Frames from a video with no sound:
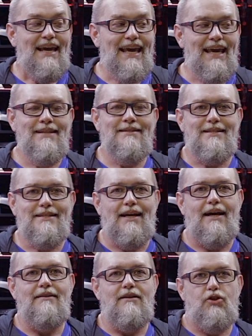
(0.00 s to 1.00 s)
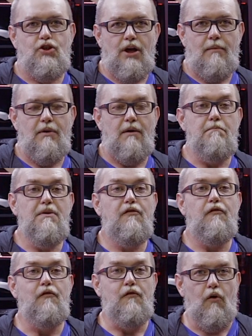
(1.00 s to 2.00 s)
inside the chamber
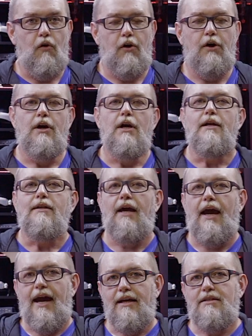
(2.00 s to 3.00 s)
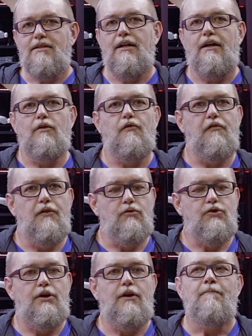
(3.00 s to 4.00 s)
before the external
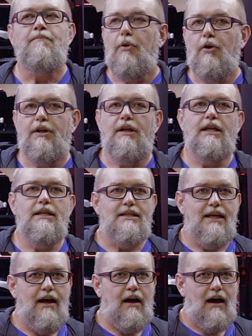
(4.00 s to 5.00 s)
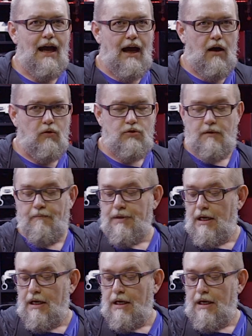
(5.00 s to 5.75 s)
filter put this air out.